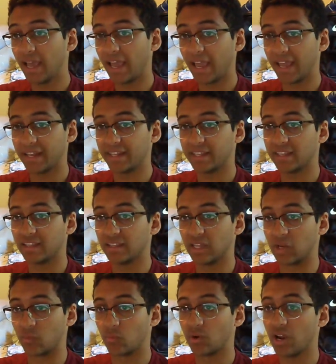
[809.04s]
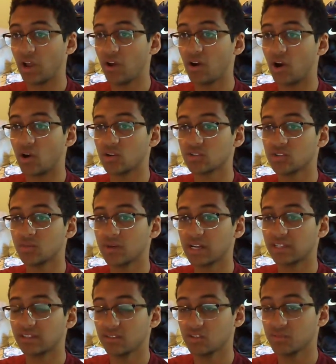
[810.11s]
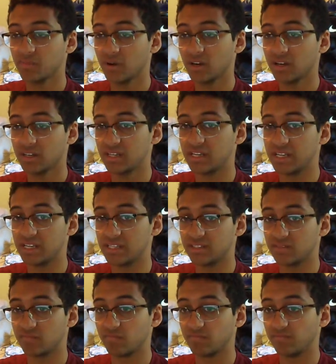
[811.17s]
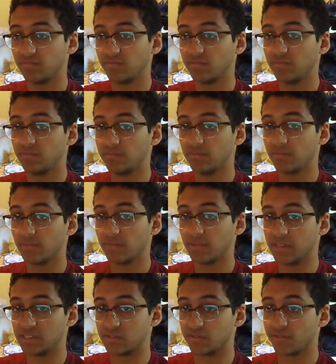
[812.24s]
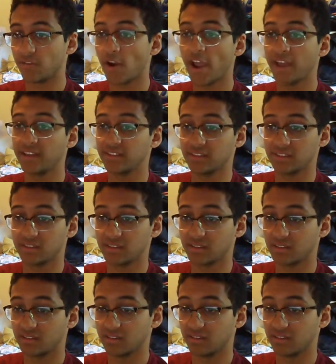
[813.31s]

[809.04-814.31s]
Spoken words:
And like what I also want to touch upon is France.